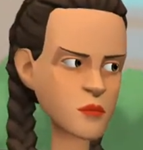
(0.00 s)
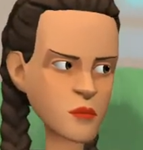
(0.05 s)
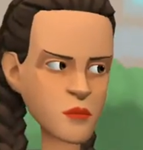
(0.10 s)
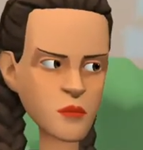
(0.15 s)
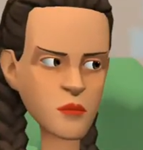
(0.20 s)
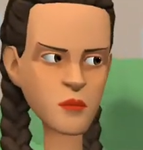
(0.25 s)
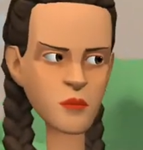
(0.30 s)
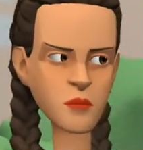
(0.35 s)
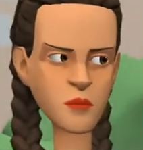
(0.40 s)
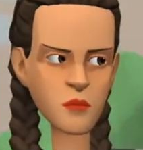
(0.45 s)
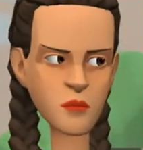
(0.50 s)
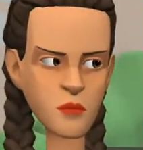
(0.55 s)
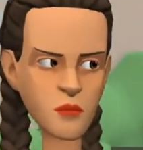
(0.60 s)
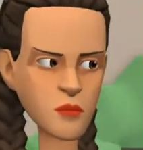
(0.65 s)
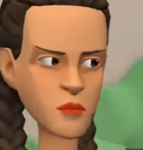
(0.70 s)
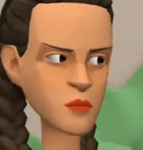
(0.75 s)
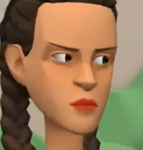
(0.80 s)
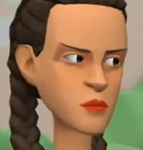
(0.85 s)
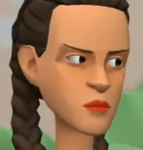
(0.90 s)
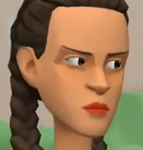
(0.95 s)

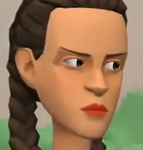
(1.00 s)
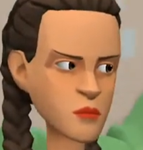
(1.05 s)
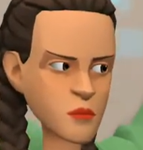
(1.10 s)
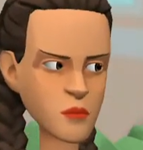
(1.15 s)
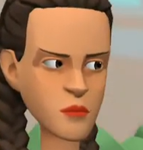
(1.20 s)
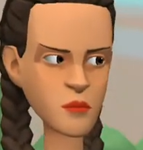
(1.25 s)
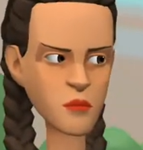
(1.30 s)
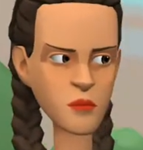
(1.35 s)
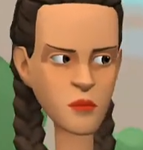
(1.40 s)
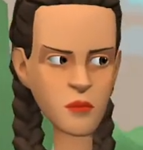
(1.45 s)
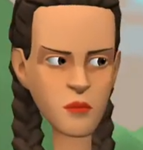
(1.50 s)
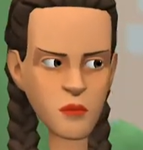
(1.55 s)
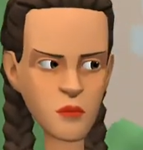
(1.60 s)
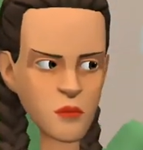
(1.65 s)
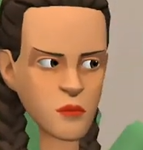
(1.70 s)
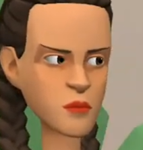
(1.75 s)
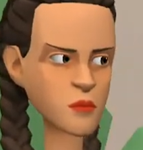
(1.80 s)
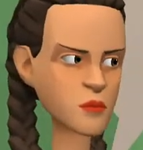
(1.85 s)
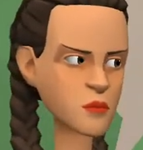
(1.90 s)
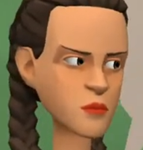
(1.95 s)

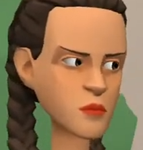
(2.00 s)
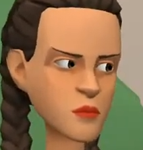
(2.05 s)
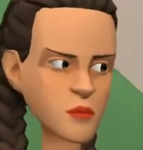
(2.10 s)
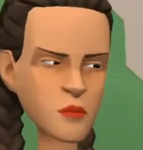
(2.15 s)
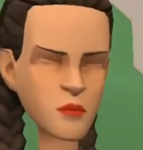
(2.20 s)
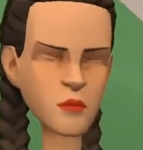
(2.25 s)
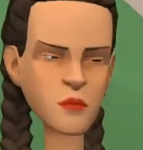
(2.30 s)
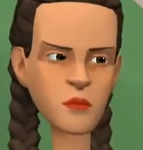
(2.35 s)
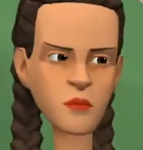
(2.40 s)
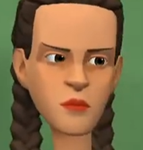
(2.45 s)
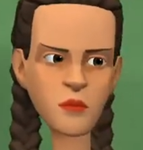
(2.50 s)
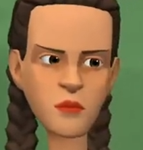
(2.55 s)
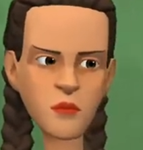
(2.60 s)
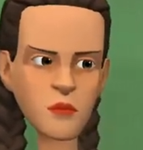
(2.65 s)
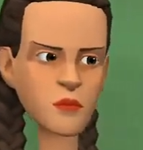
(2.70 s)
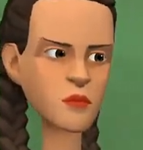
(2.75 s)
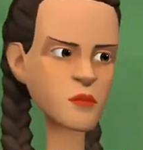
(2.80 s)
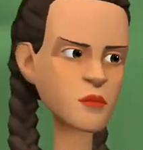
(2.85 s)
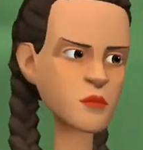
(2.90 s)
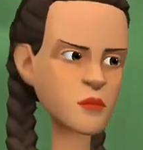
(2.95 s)

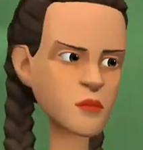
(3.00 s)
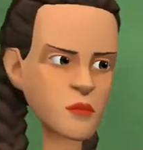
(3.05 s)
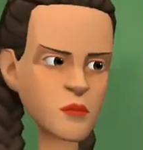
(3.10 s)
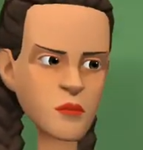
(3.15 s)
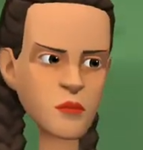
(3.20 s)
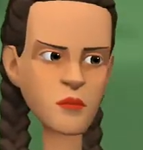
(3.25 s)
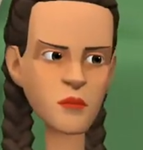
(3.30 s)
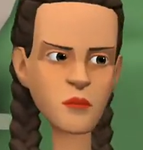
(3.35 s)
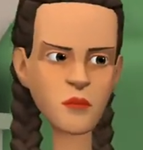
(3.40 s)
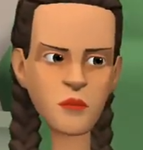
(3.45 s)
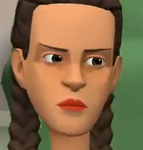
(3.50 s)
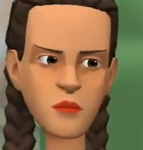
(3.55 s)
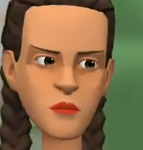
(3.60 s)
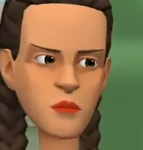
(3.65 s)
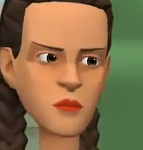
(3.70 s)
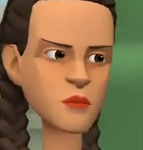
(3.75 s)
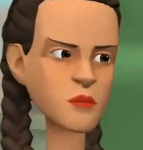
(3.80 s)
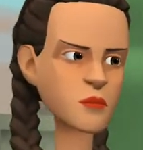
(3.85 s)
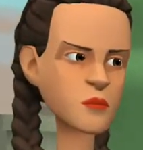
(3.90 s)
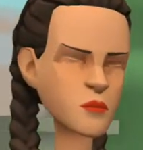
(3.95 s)

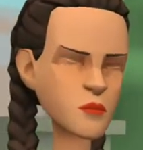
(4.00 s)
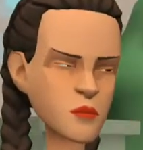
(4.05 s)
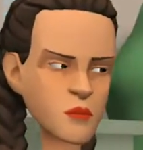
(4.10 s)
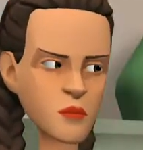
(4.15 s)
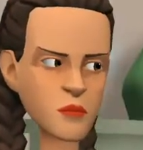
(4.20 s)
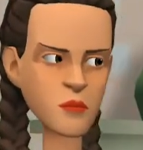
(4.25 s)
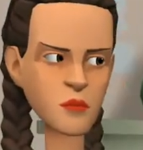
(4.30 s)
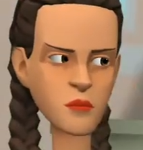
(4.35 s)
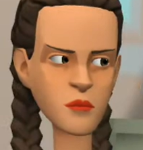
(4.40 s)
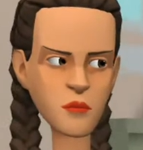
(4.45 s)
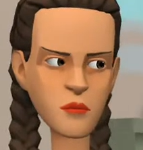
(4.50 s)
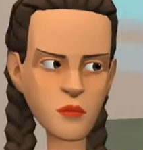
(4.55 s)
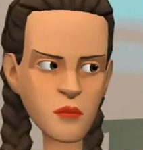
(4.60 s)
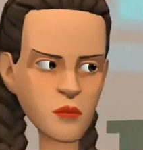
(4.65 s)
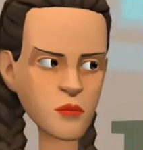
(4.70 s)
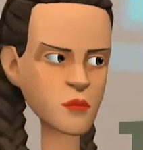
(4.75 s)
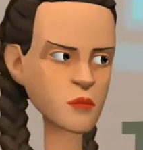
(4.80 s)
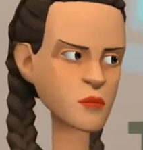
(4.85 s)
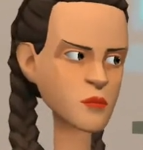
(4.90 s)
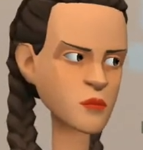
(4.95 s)

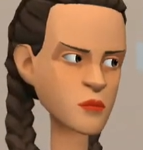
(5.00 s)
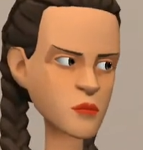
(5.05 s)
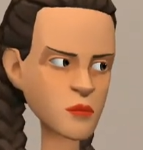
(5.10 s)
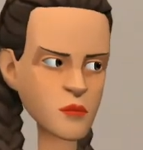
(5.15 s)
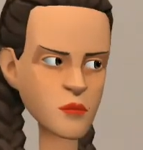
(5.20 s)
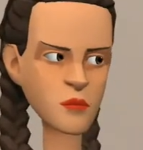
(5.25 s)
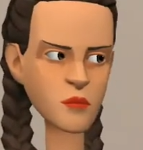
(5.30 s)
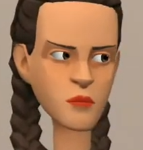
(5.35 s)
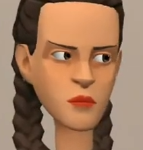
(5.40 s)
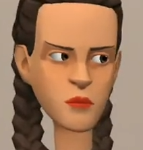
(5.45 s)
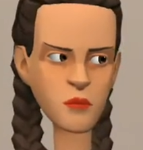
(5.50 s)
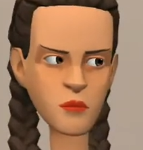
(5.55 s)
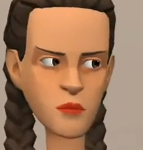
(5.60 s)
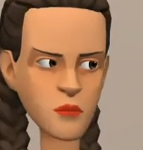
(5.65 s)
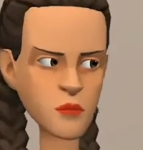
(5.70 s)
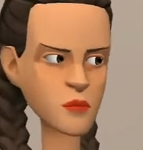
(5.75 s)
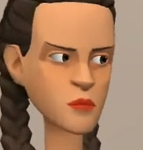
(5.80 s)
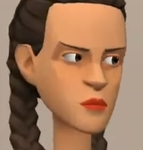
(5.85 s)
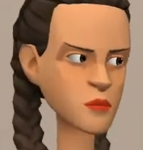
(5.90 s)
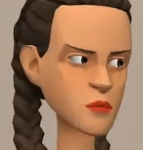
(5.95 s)

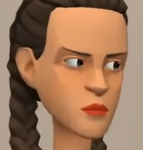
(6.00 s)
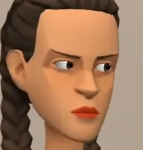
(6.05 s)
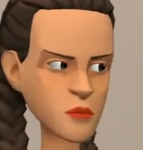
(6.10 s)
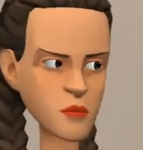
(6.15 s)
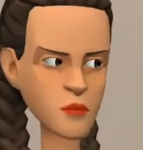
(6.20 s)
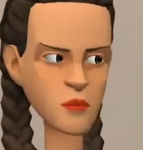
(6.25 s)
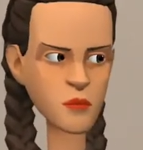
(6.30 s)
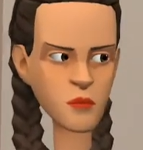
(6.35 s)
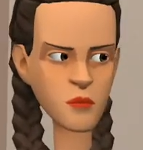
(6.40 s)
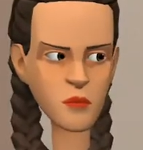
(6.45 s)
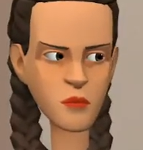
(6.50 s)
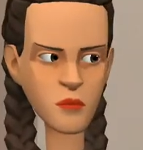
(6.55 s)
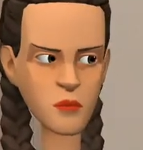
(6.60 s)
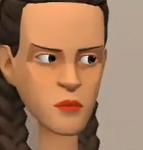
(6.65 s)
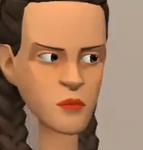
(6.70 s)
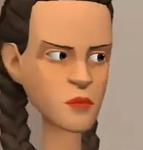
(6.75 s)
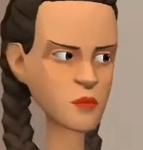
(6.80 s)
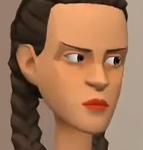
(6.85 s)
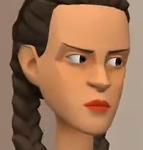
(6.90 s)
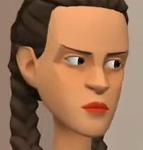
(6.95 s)

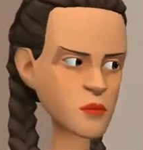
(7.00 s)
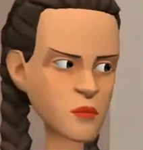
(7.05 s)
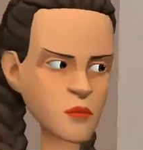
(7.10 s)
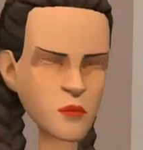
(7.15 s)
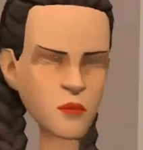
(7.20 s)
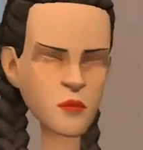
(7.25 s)
(silent)